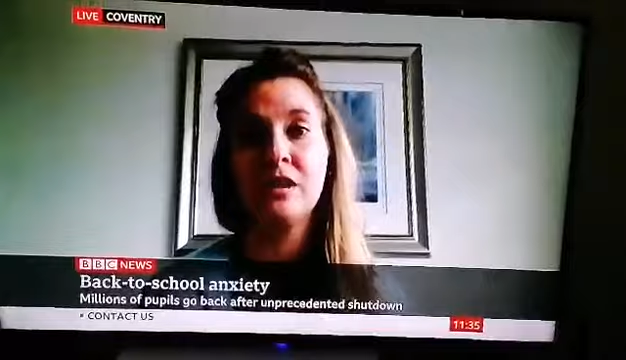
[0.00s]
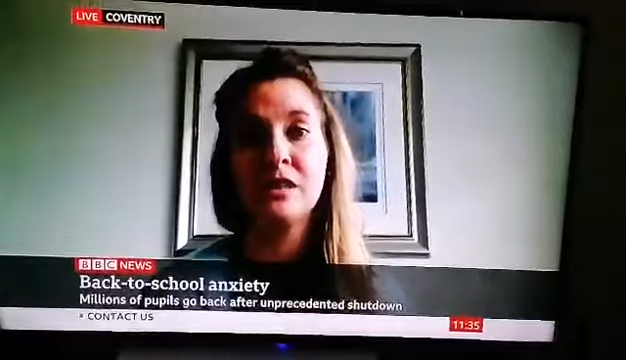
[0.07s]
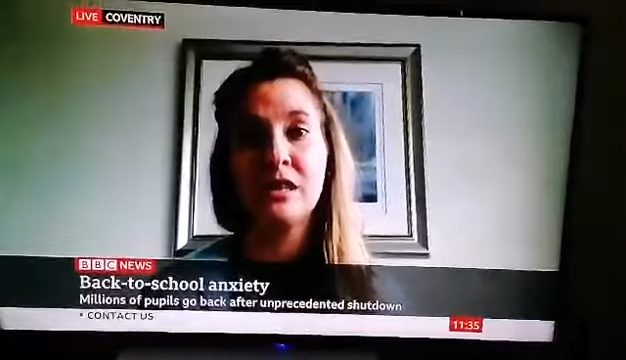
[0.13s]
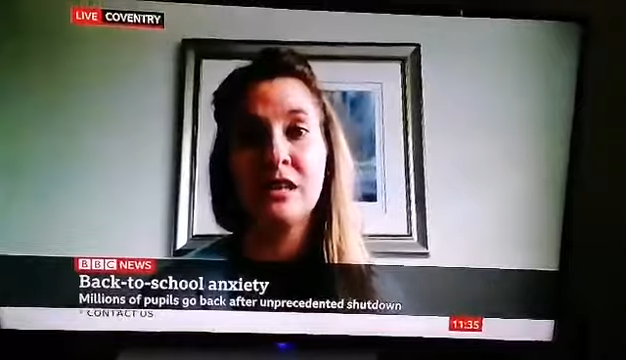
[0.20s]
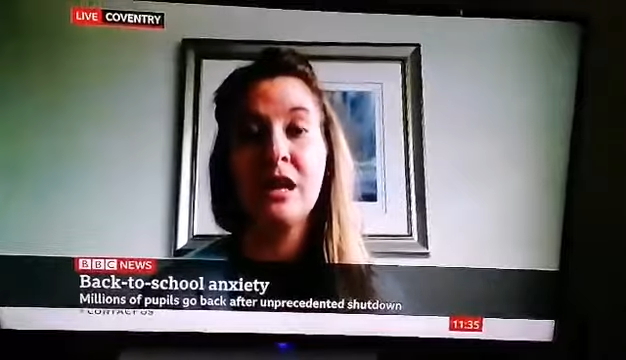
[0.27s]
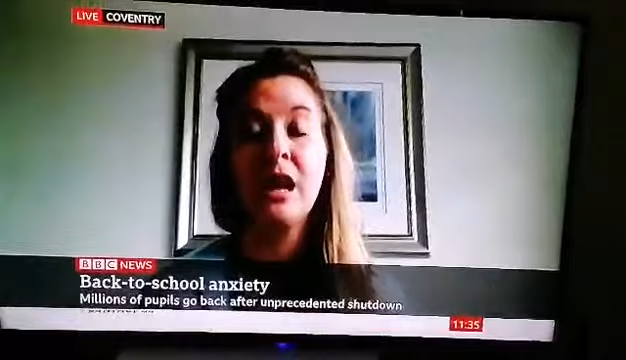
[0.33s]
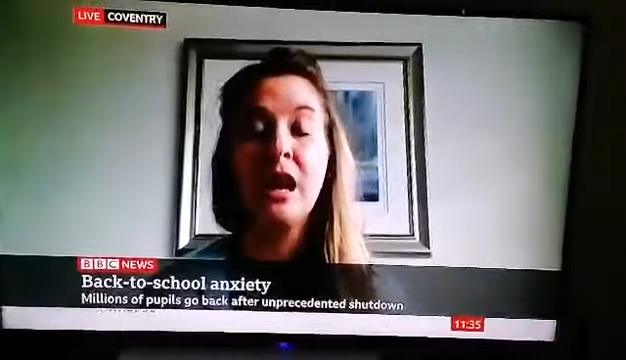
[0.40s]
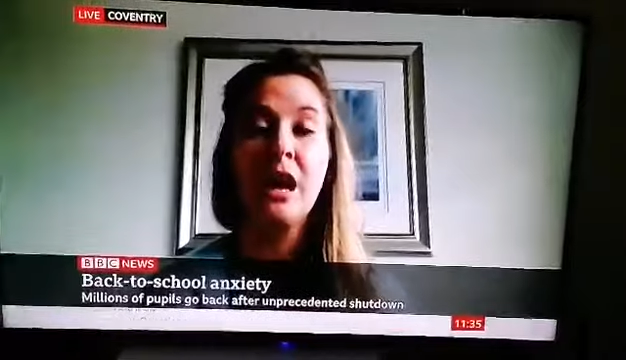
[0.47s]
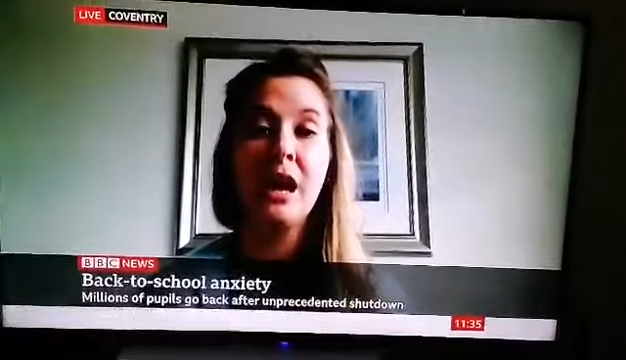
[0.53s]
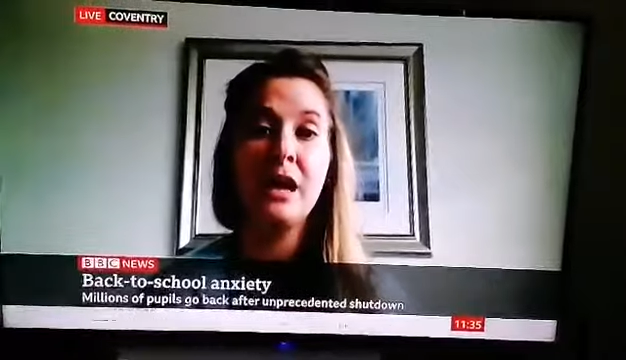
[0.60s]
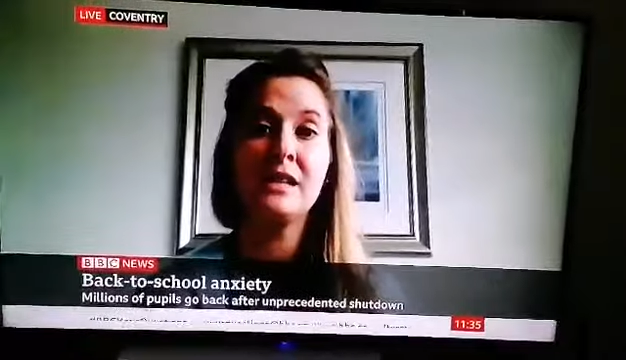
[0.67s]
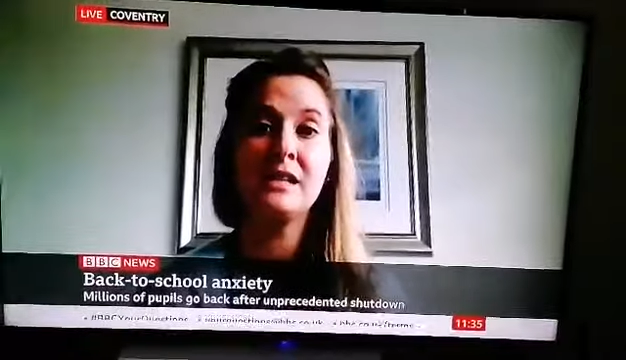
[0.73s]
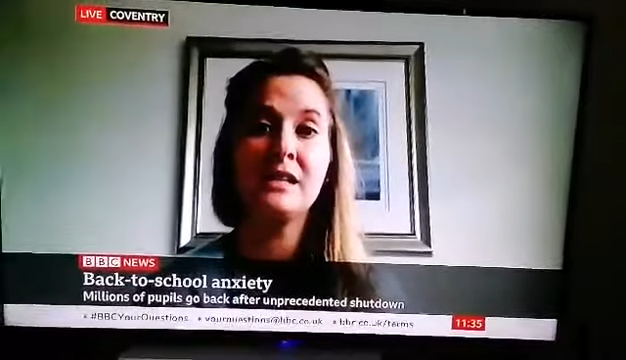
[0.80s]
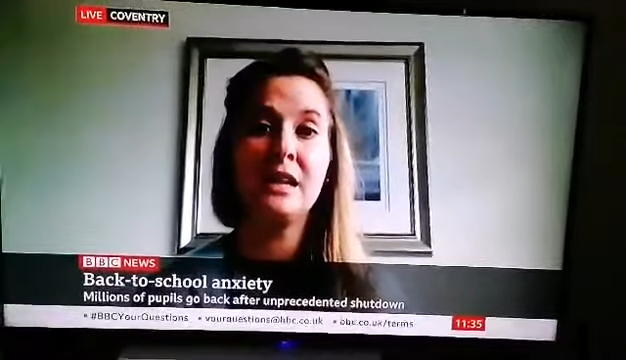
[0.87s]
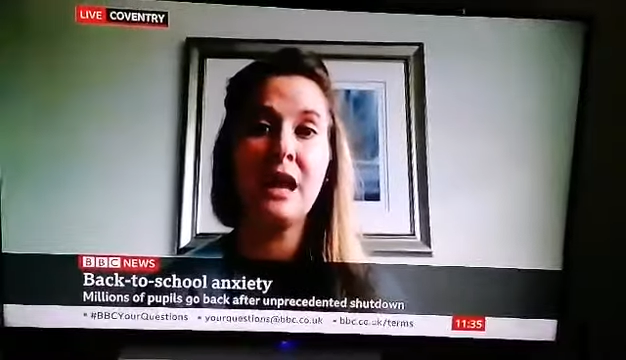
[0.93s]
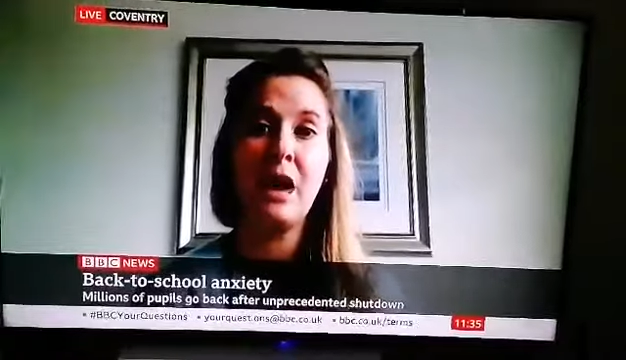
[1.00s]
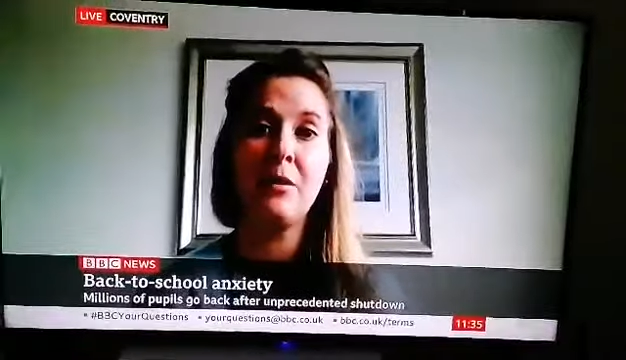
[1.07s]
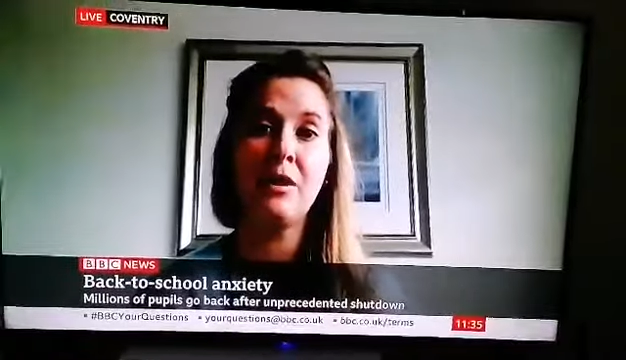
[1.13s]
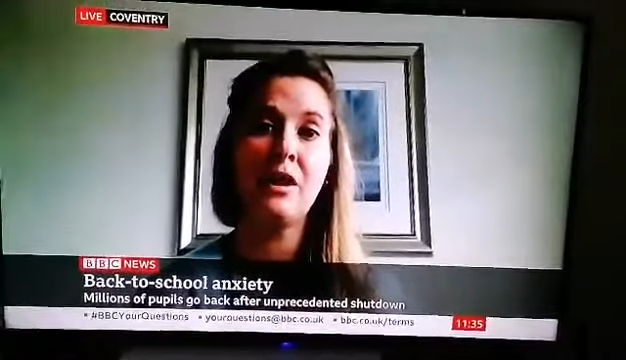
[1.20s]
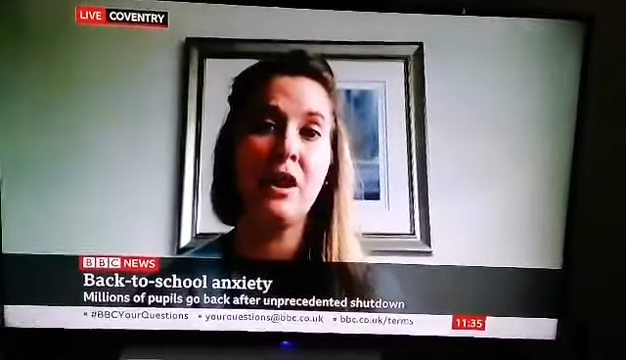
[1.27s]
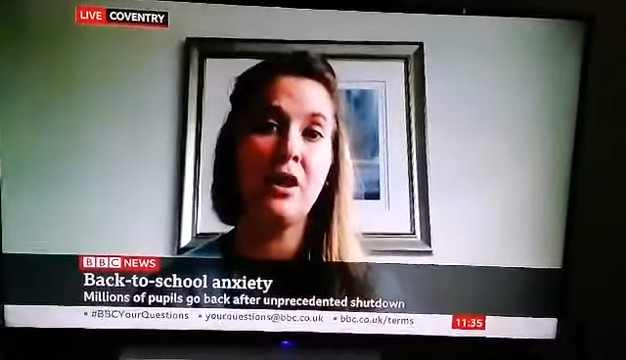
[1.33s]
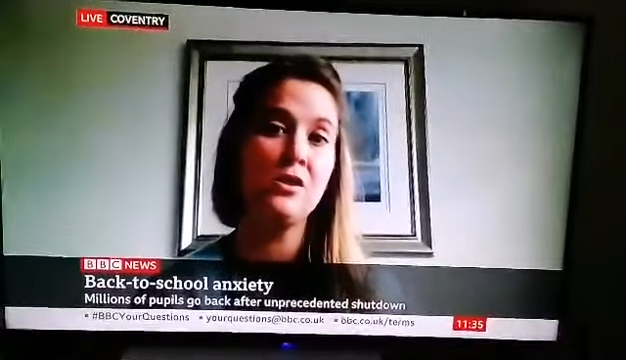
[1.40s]
us and see
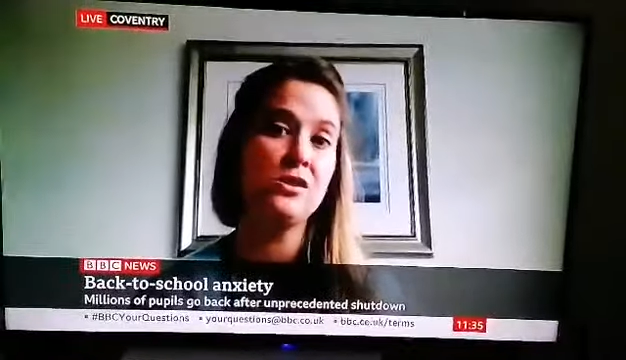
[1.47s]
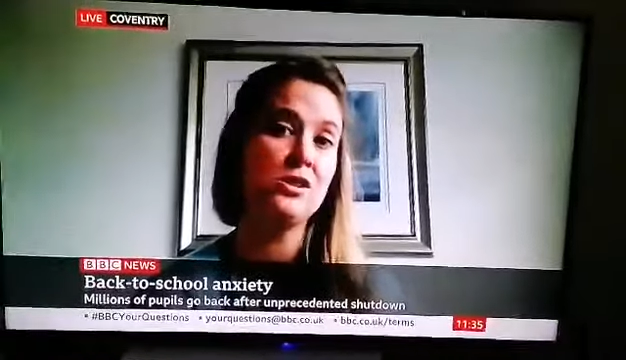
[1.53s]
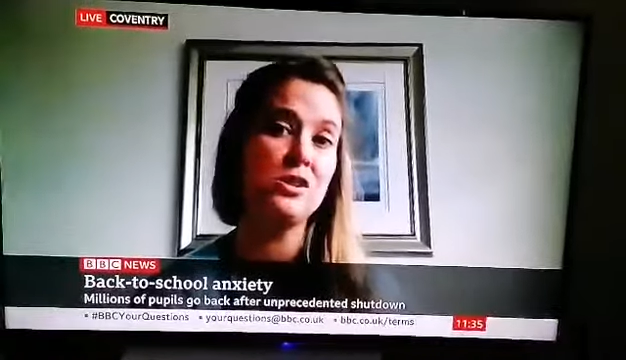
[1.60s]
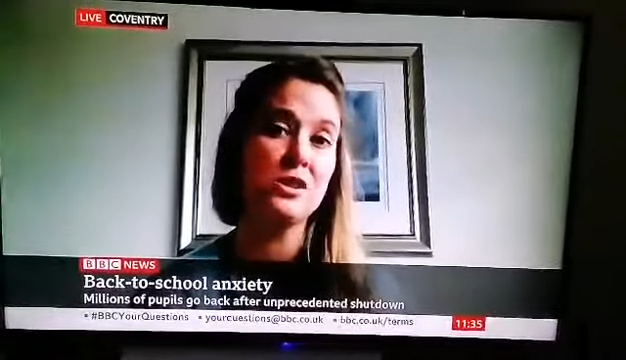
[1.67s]
how it goes.